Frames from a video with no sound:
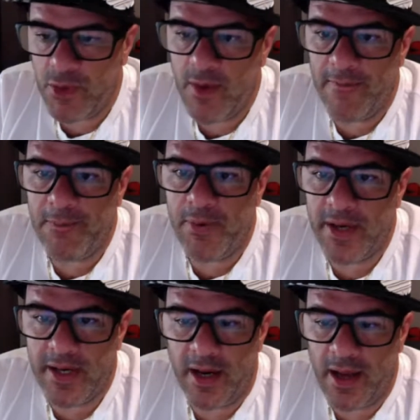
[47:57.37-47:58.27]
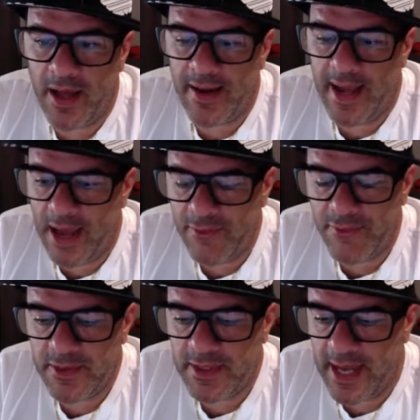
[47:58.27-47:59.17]
you have put in a lot of
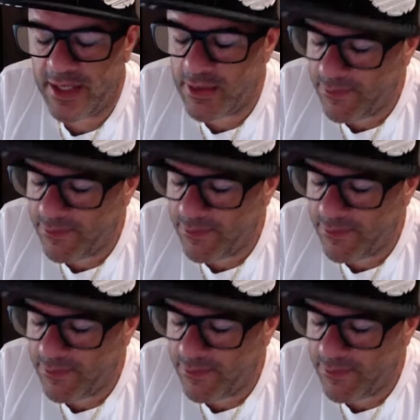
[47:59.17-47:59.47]
effort and